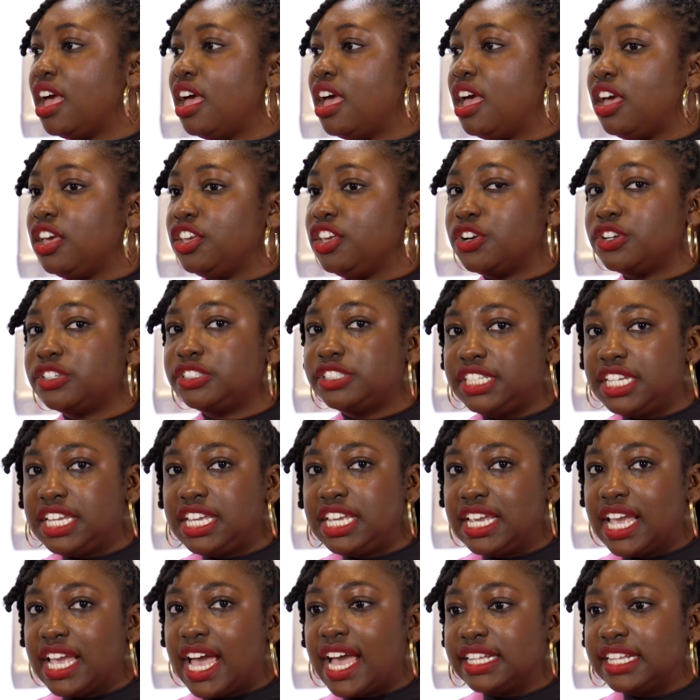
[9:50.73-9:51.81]
Your
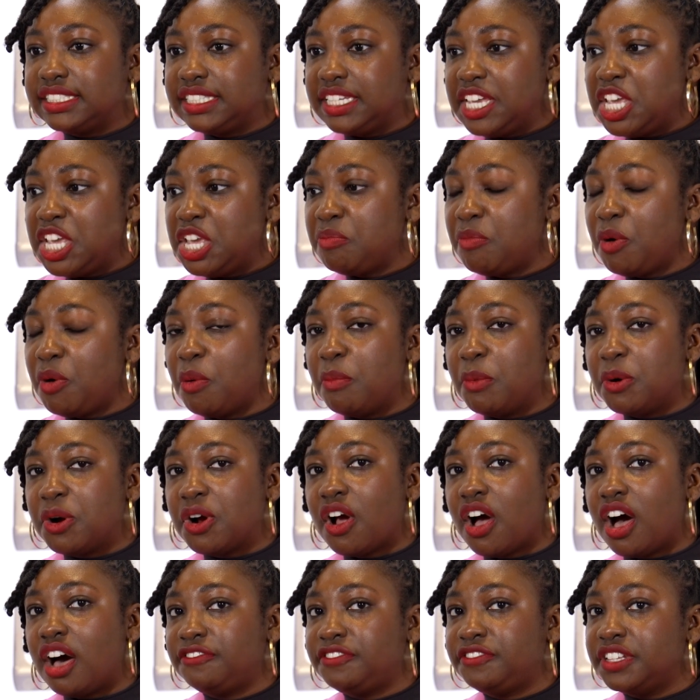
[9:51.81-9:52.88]
DEI team, more
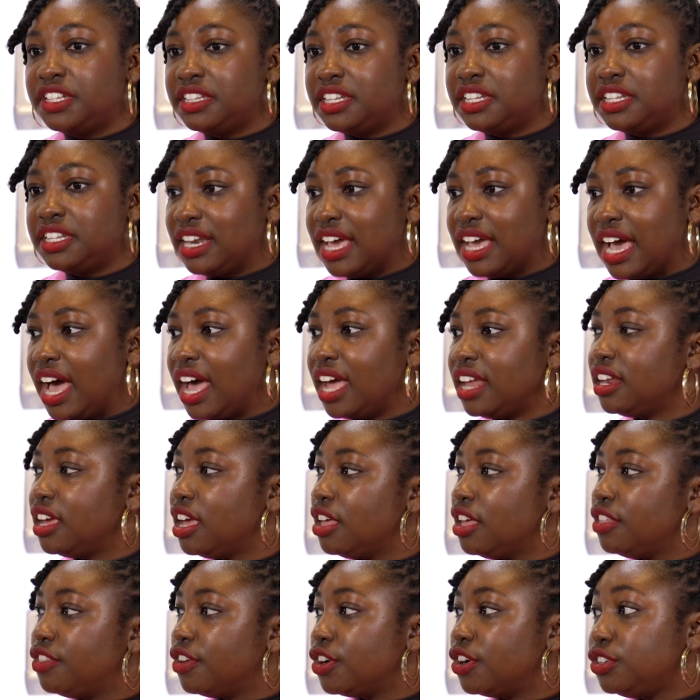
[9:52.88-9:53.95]
often than not,
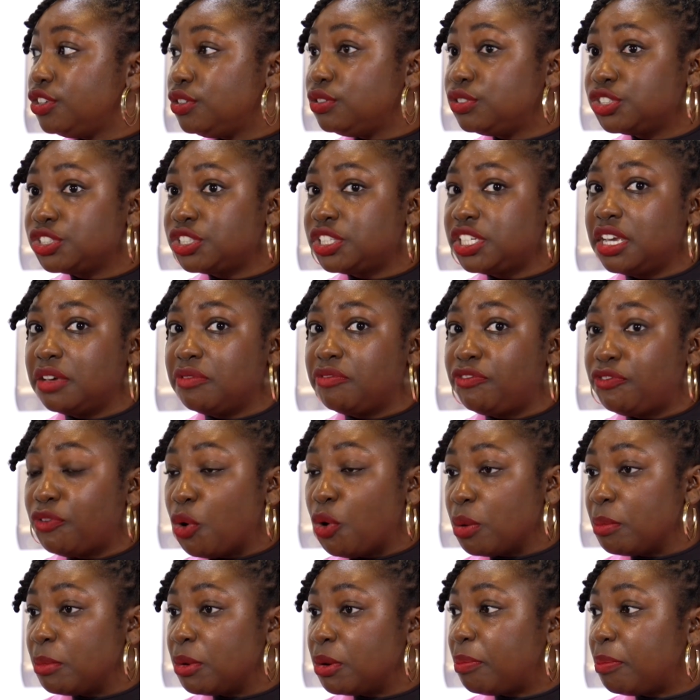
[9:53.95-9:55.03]
they're usually a
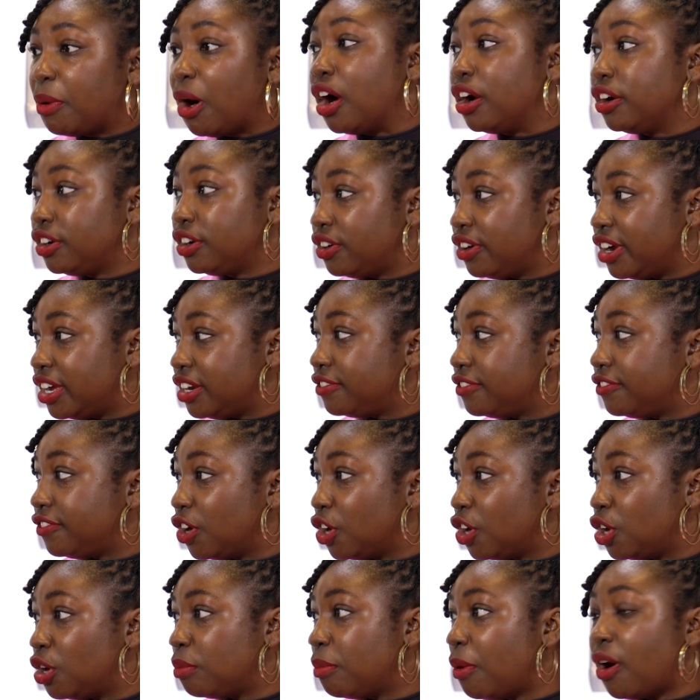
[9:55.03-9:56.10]
former partner at a
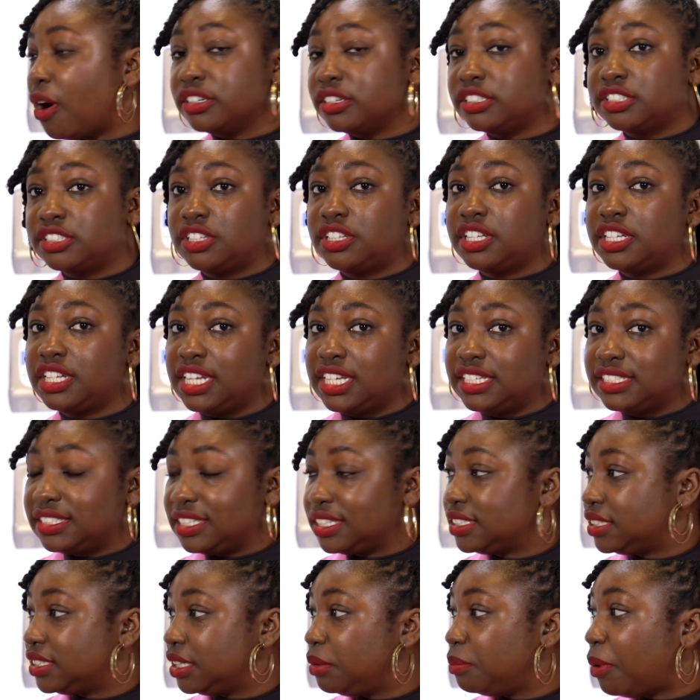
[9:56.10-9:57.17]
firm or still an
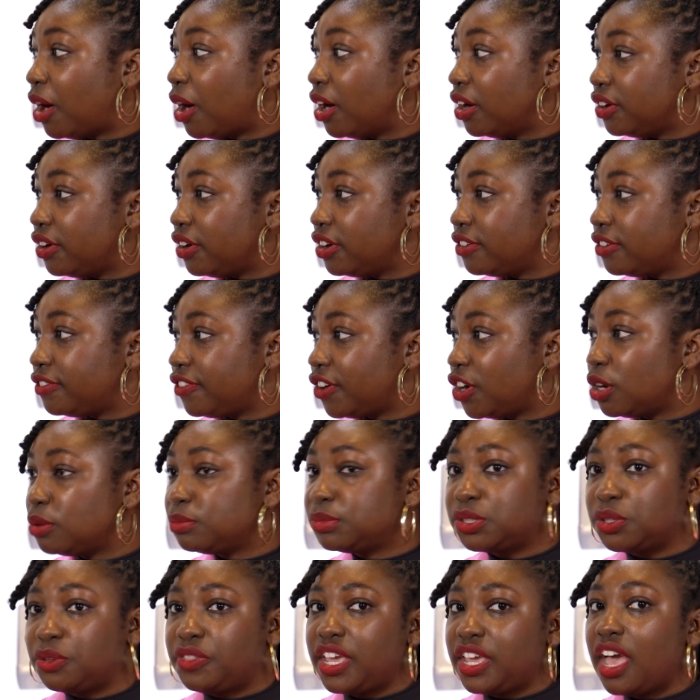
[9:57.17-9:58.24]
existing partner at a firm.
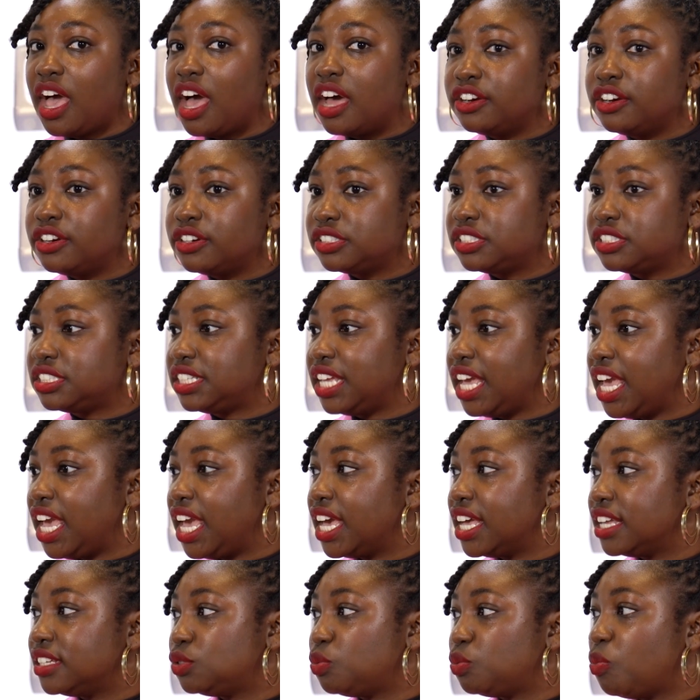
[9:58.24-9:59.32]
So they
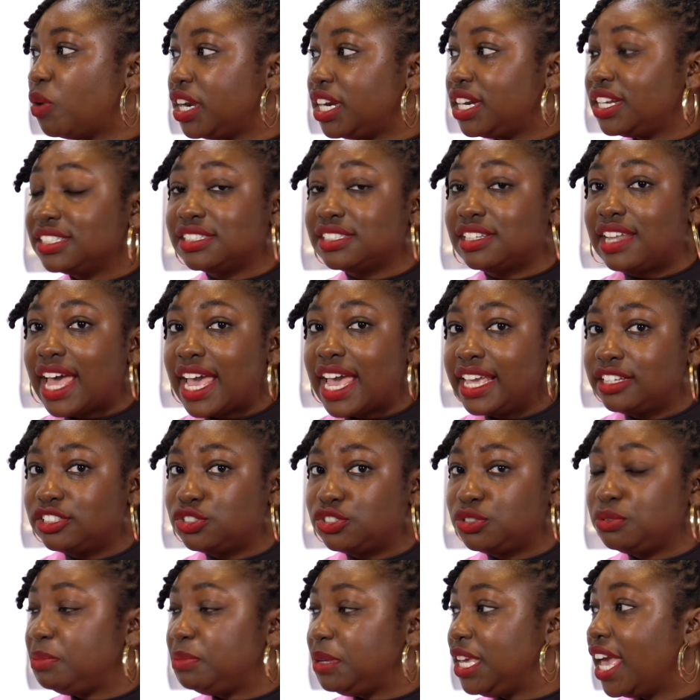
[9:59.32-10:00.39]
understand what it is like
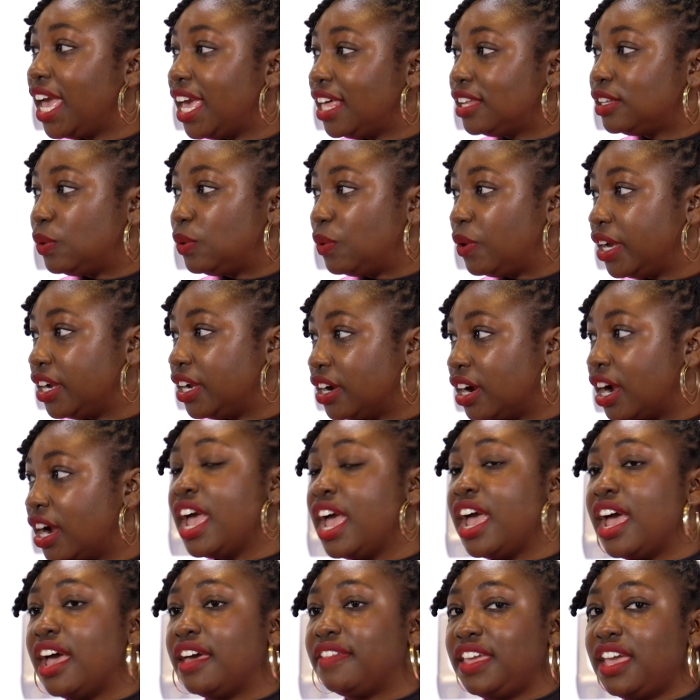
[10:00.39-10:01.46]
to be a lawyer,
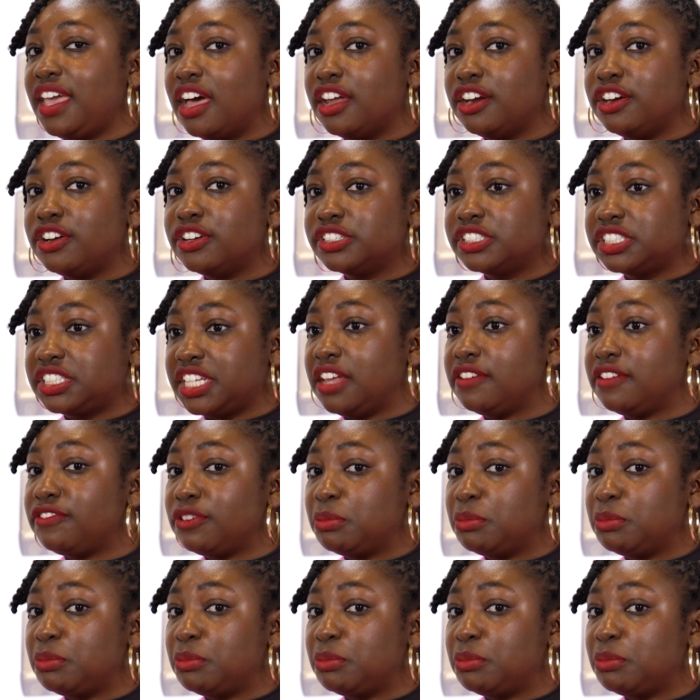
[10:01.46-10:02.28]
and they understand from a